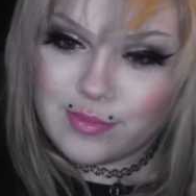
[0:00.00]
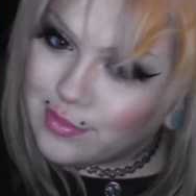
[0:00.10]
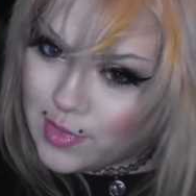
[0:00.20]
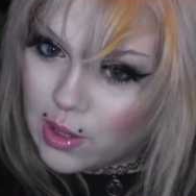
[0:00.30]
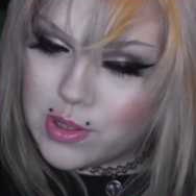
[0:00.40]

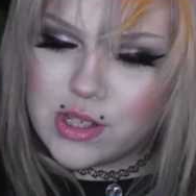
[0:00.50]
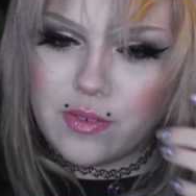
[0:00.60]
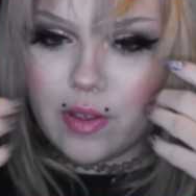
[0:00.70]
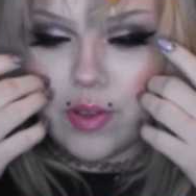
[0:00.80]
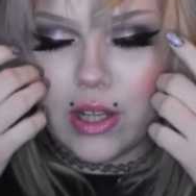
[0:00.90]
What's your favorite
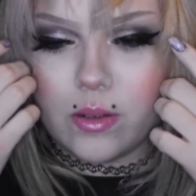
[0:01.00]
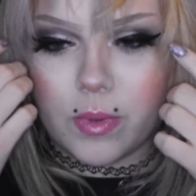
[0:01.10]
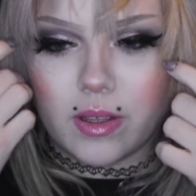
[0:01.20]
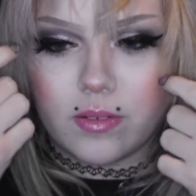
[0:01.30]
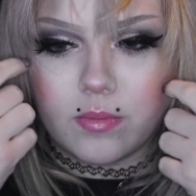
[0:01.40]
anime?
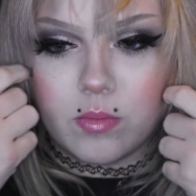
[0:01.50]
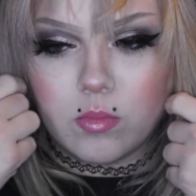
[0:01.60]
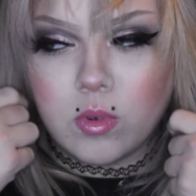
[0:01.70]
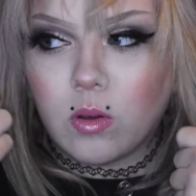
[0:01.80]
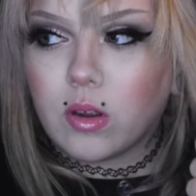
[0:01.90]
Or
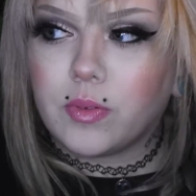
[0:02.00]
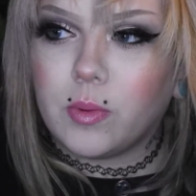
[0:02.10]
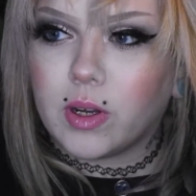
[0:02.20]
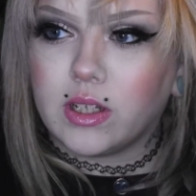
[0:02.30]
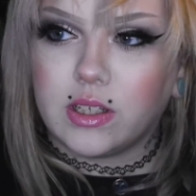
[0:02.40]
if you want to
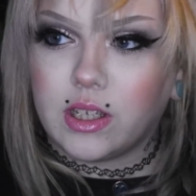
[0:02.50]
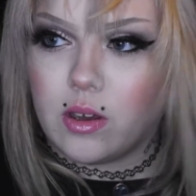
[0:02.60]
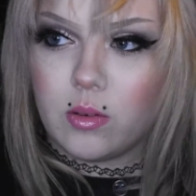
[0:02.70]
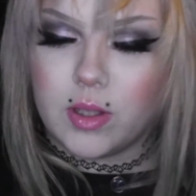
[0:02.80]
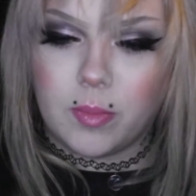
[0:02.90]
like go with
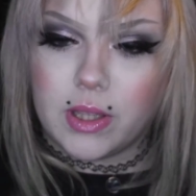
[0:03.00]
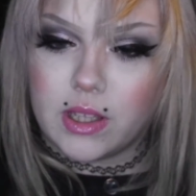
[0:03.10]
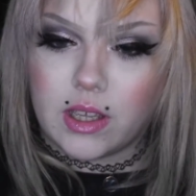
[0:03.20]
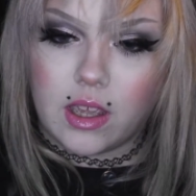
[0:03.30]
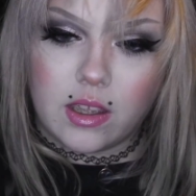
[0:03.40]
being like
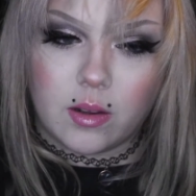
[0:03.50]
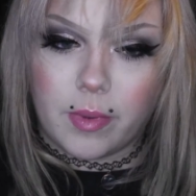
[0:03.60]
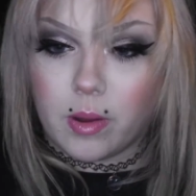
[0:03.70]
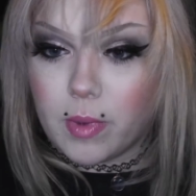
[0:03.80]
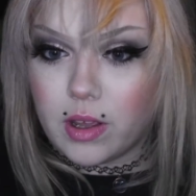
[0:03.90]
anime or
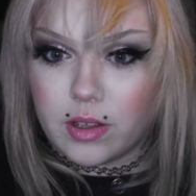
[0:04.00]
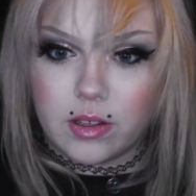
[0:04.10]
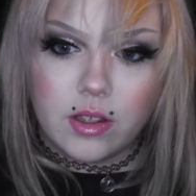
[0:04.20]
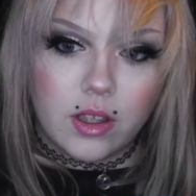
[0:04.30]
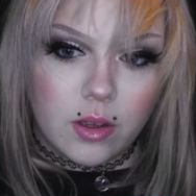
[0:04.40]
manga,
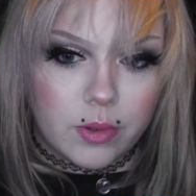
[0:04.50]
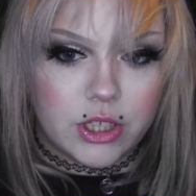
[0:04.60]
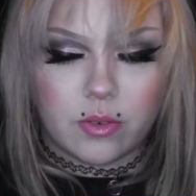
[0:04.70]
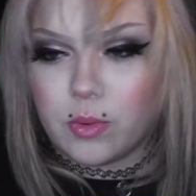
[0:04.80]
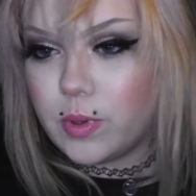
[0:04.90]
whichever
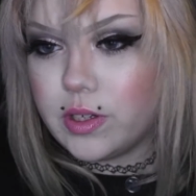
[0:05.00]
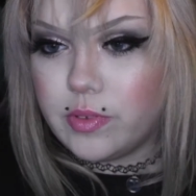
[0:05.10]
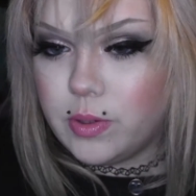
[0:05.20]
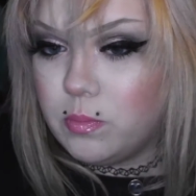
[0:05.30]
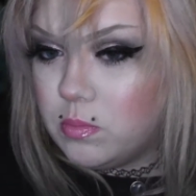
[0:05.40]
one, if you
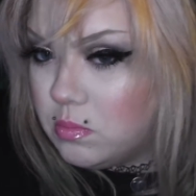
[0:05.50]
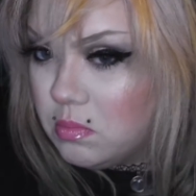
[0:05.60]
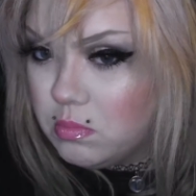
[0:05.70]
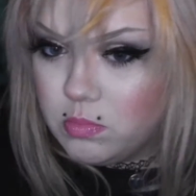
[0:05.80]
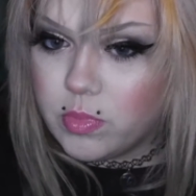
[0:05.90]

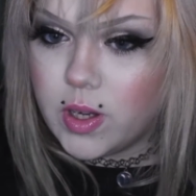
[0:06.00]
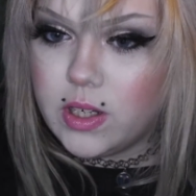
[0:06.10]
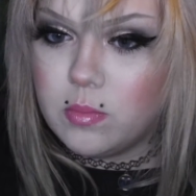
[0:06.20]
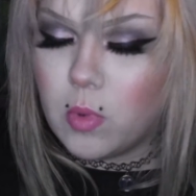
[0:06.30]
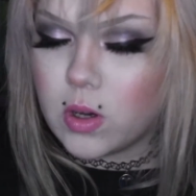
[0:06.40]
read
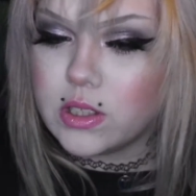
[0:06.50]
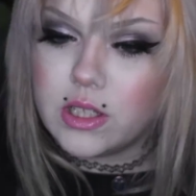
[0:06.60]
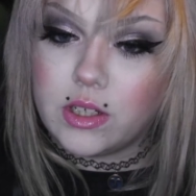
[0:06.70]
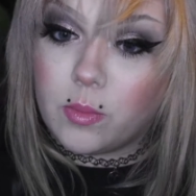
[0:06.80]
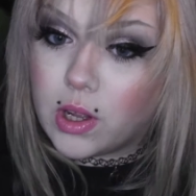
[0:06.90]
more than you
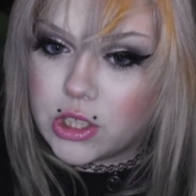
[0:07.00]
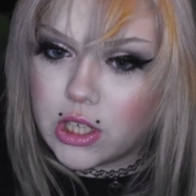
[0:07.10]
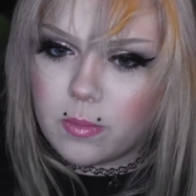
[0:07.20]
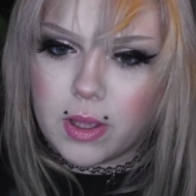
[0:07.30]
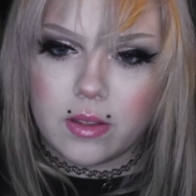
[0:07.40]
watch anime.
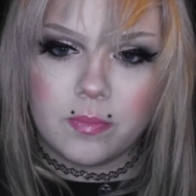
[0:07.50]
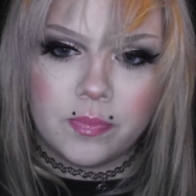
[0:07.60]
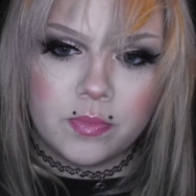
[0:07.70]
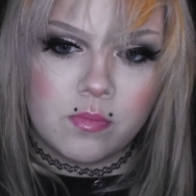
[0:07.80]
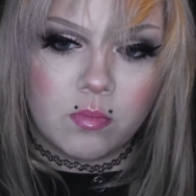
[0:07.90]

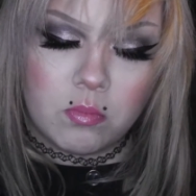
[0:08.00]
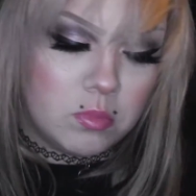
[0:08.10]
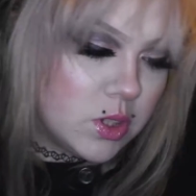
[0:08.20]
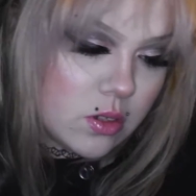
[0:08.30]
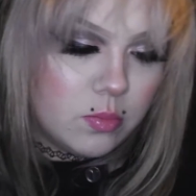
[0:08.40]
So
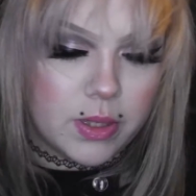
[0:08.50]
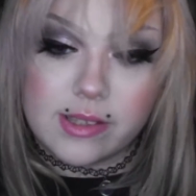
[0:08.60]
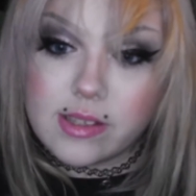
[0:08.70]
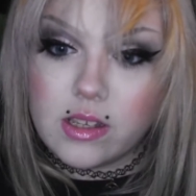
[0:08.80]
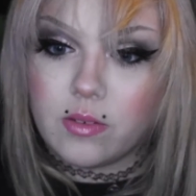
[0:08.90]
basically your
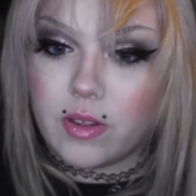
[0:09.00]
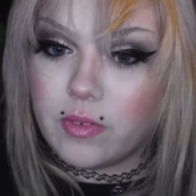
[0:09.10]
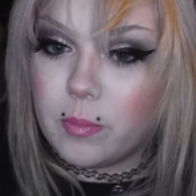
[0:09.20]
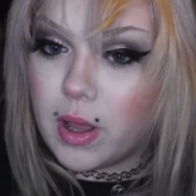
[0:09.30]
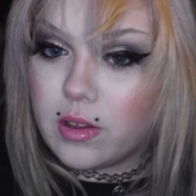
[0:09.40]
favorite
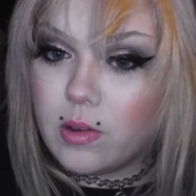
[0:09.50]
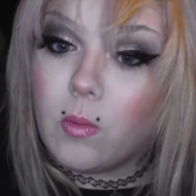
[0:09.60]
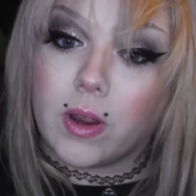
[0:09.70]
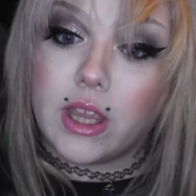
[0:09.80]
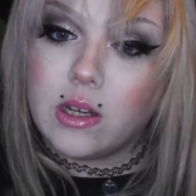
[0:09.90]
manga or
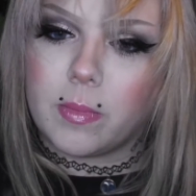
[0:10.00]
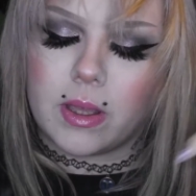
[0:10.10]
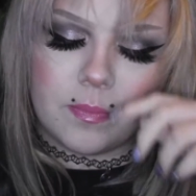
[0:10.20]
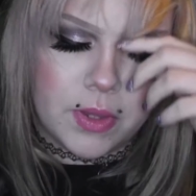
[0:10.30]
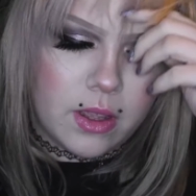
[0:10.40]
anime.
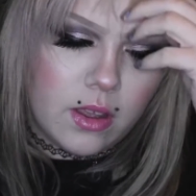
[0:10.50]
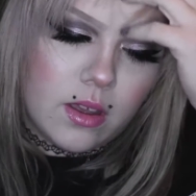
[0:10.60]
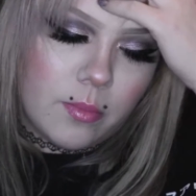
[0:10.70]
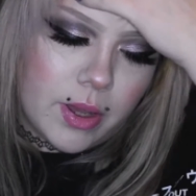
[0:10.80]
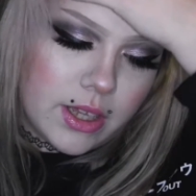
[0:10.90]

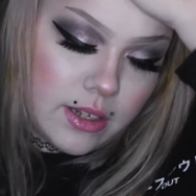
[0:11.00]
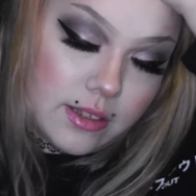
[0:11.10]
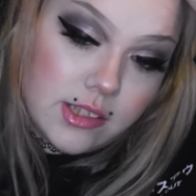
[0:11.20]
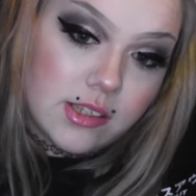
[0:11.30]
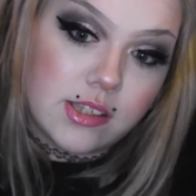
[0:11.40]
Mine is
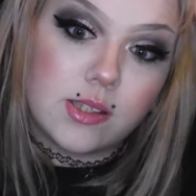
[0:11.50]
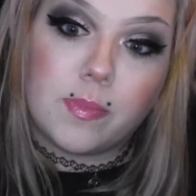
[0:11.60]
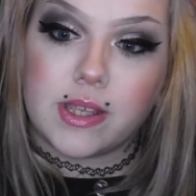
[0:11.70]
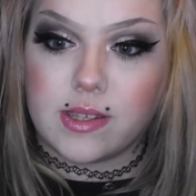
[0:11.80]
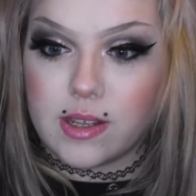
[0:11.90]
Space
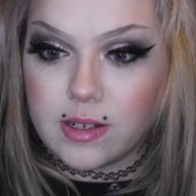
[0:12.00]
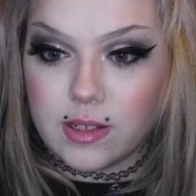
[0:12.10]
Dandy.